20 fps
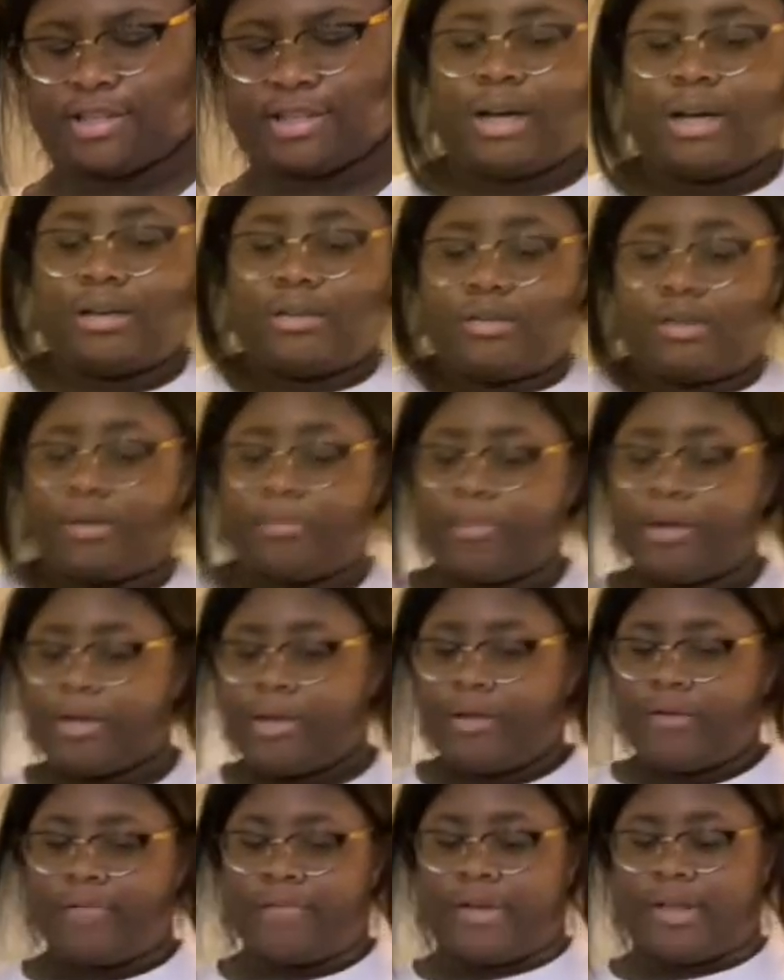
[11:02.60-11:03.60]
I might
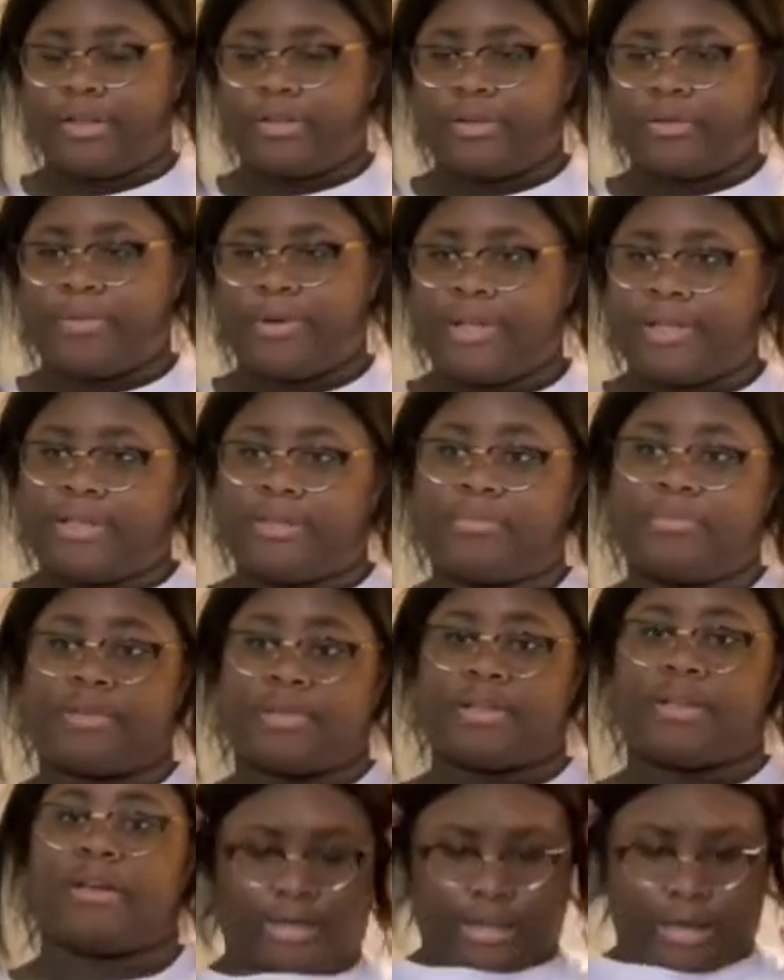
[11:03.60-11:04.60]
evaluate some
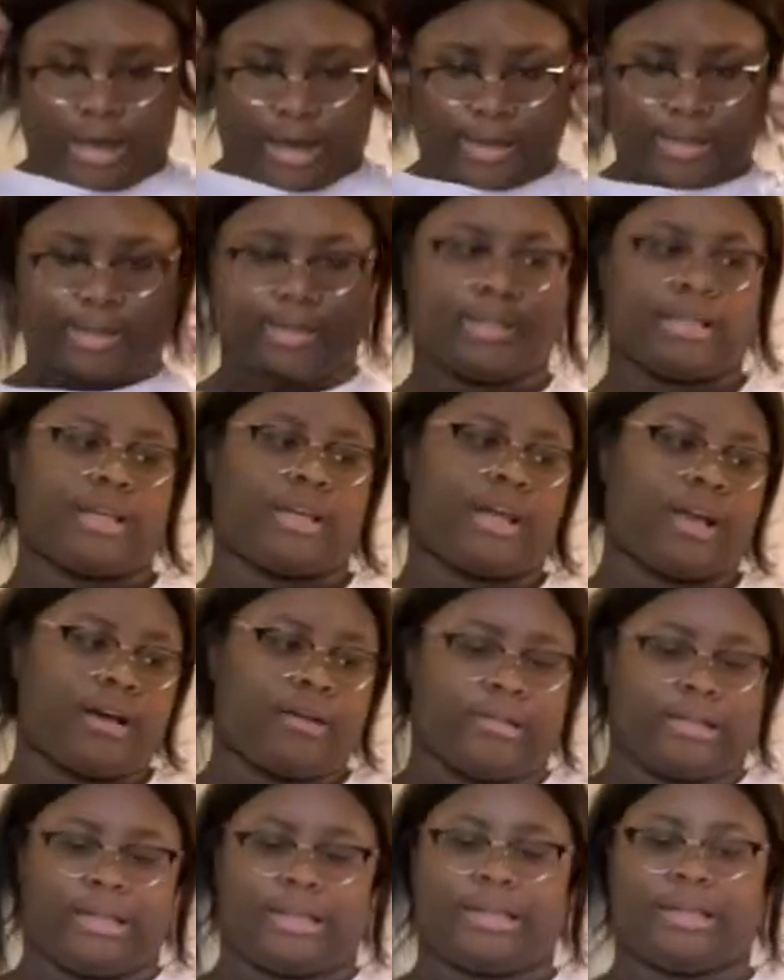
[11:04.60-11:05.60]
stuff tonight to take out,
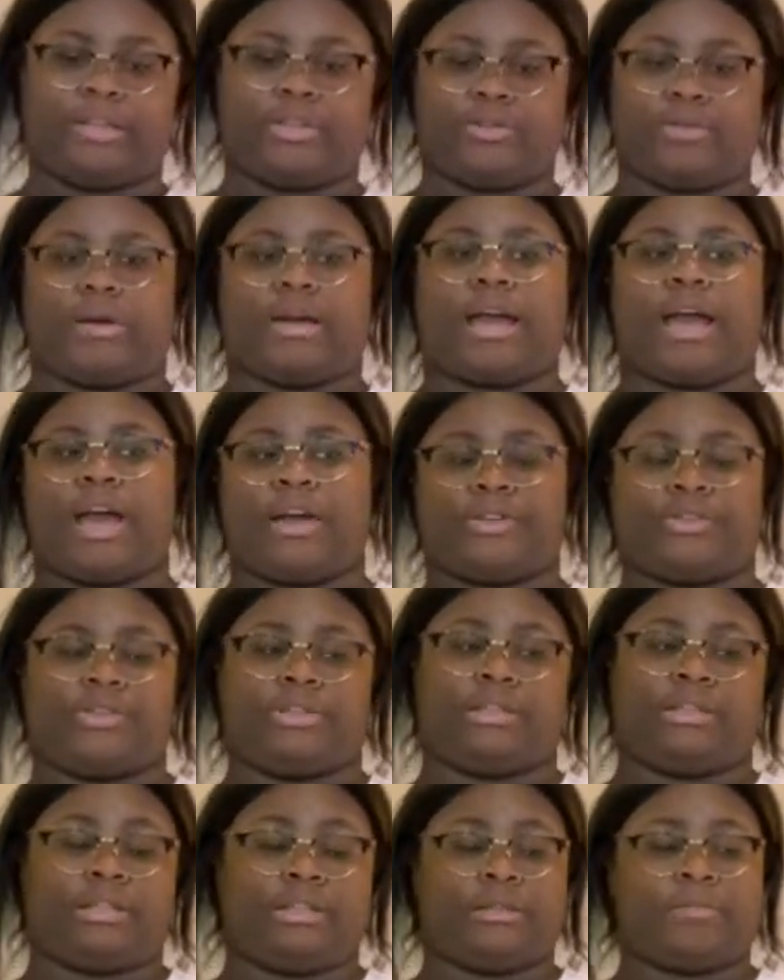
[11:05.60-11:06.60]
like, do I actually
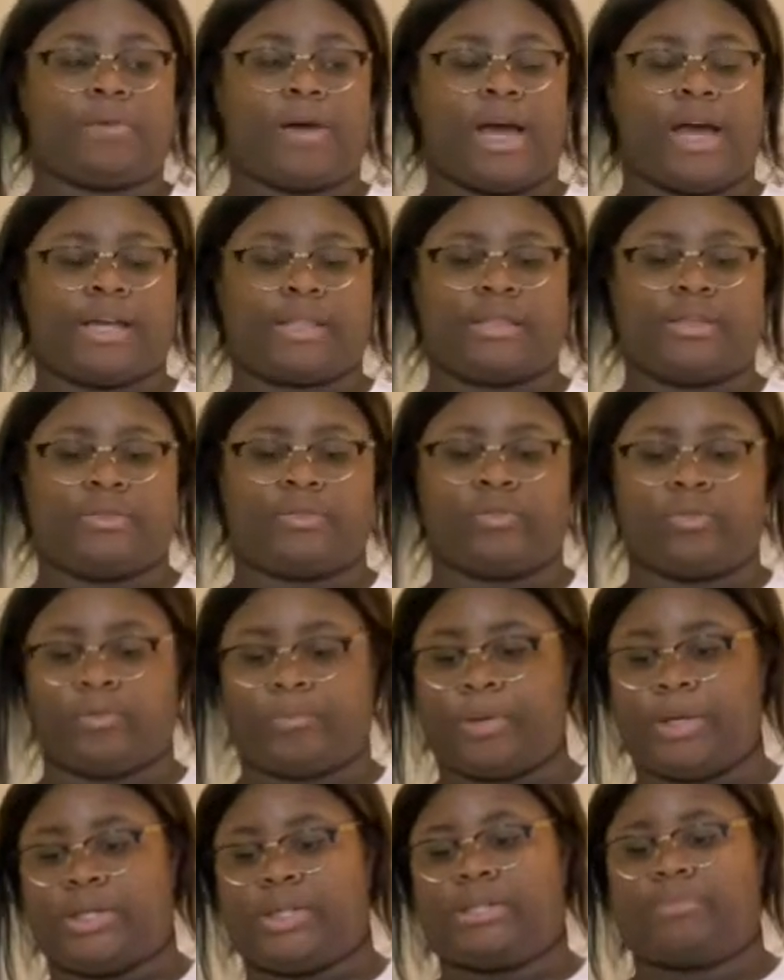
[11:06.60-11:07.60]
need to pack this or am
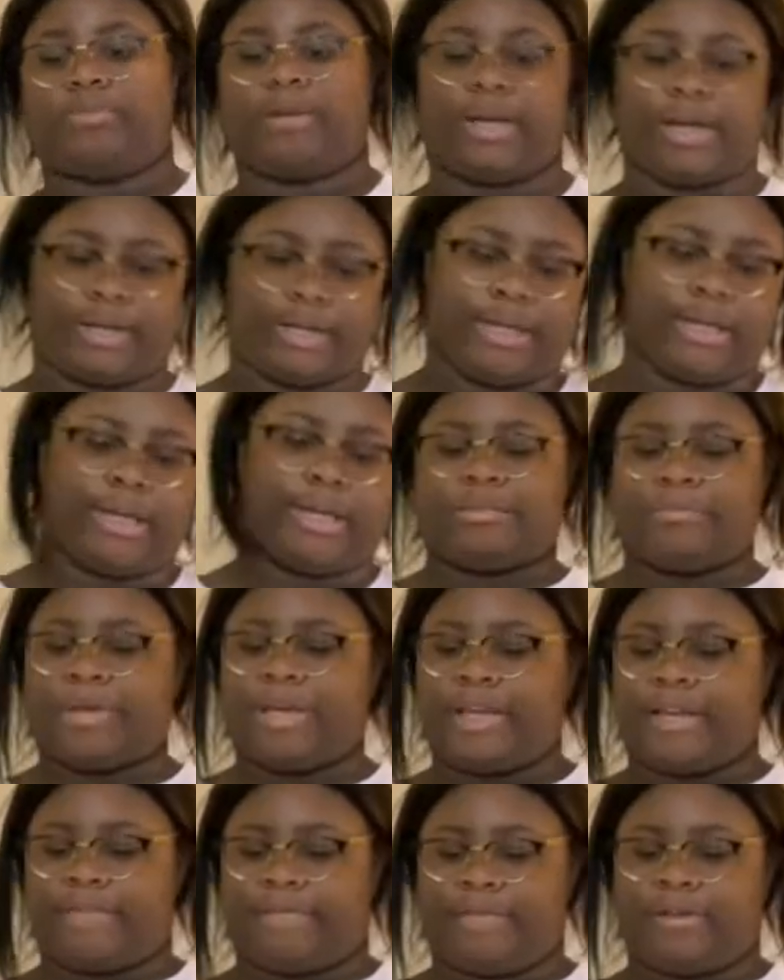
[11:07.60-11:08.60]
I just packing it?
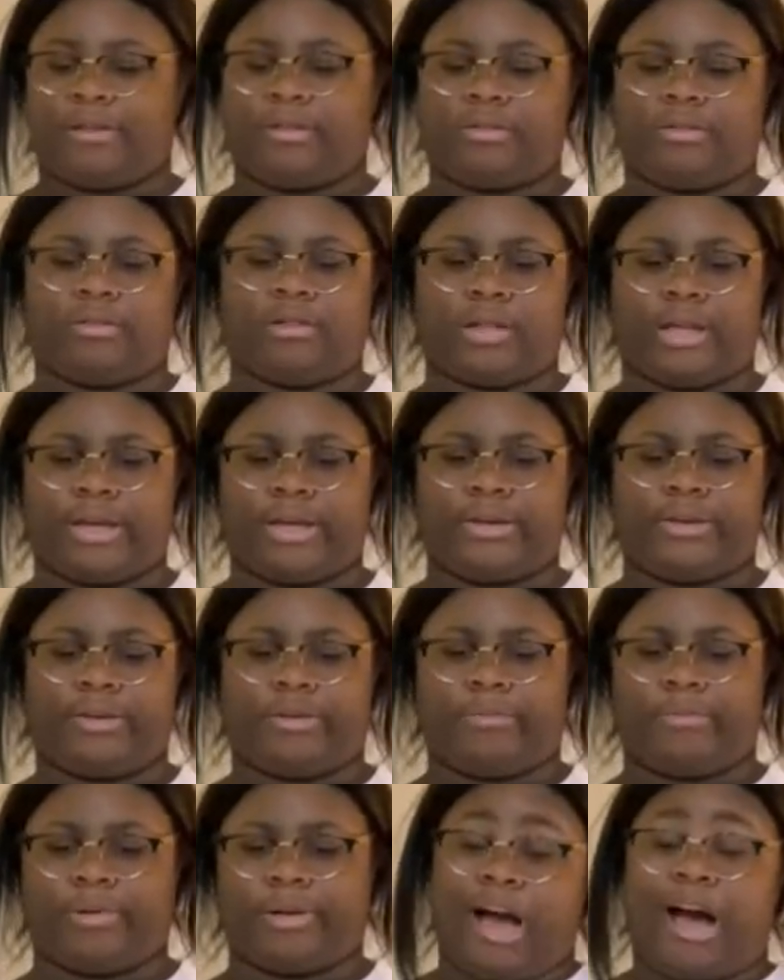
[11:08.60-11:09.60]
Make it feel a little lighter,
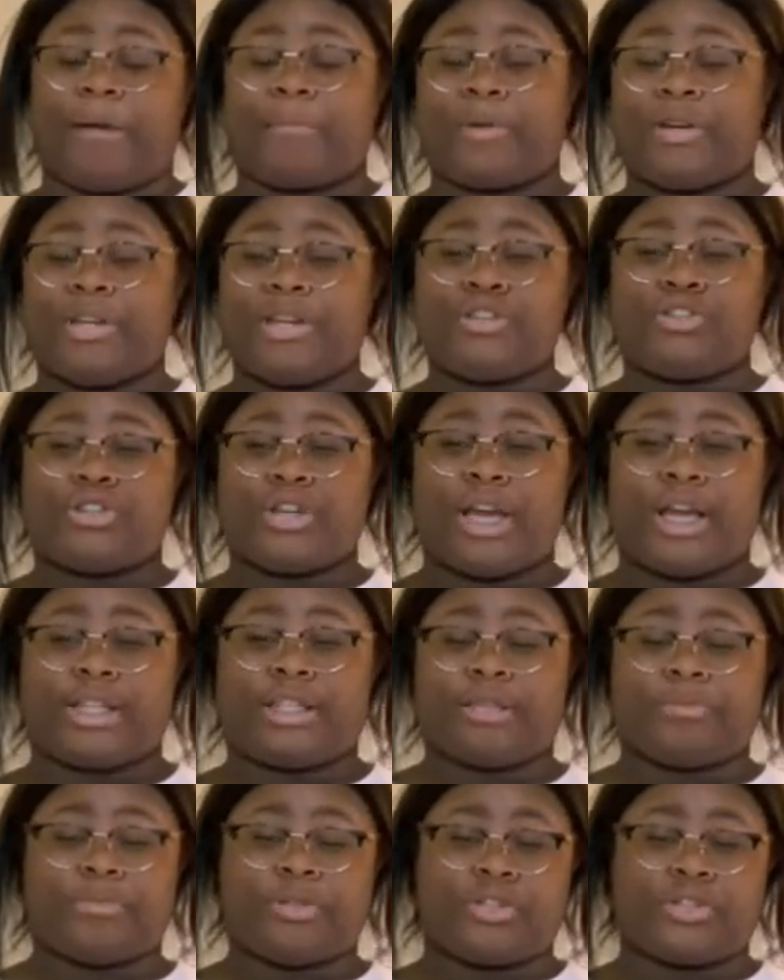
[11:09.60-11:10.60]
but I'm gonna check to
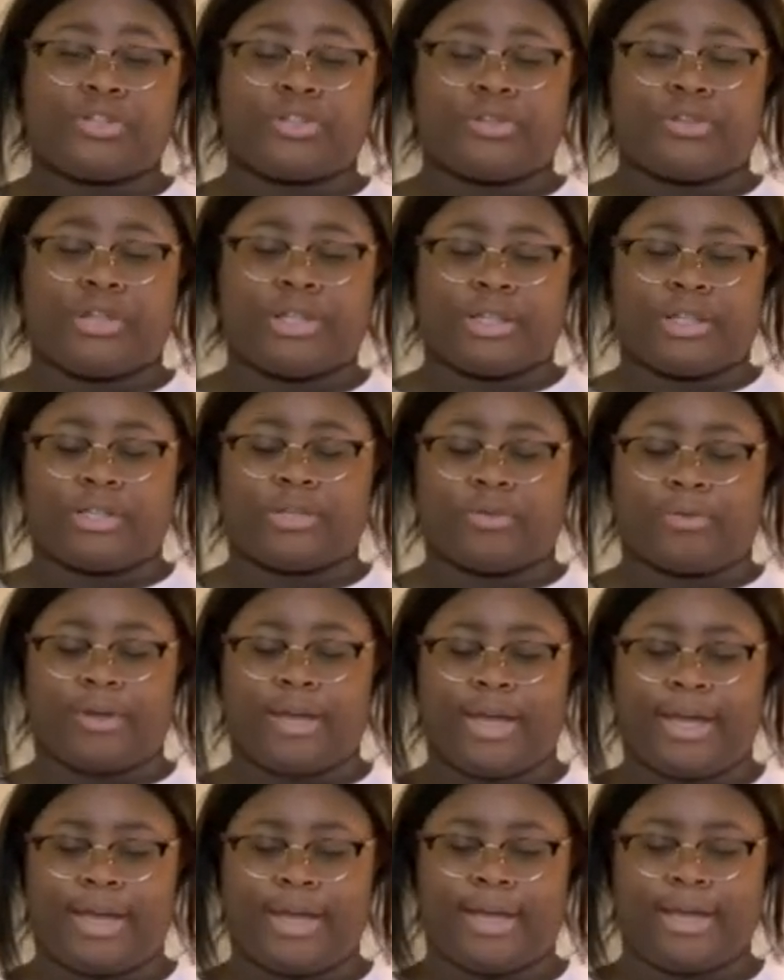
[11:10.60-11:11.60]
make sure this is
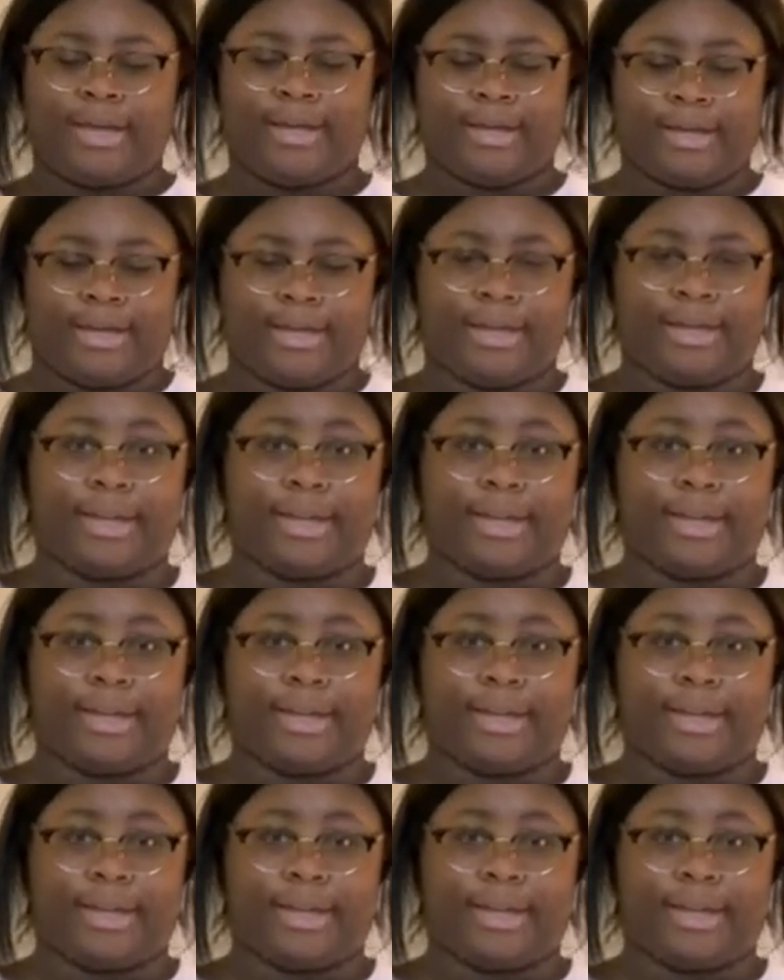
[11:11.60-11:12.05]
okay, and